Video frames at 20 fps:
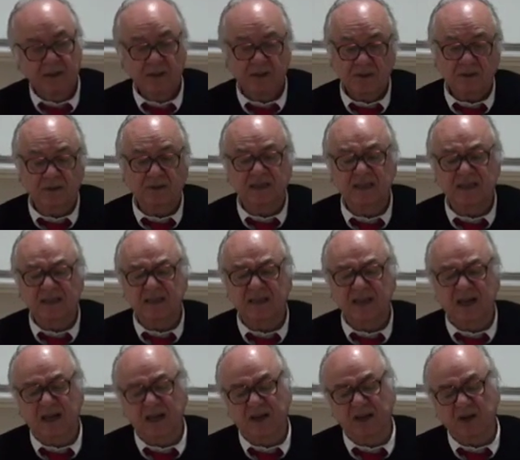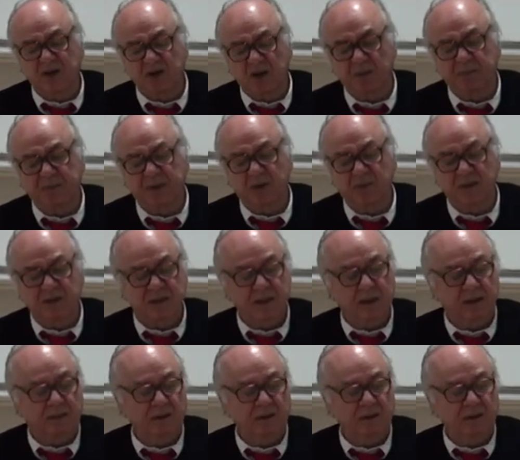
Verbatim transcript: So this is another topic which I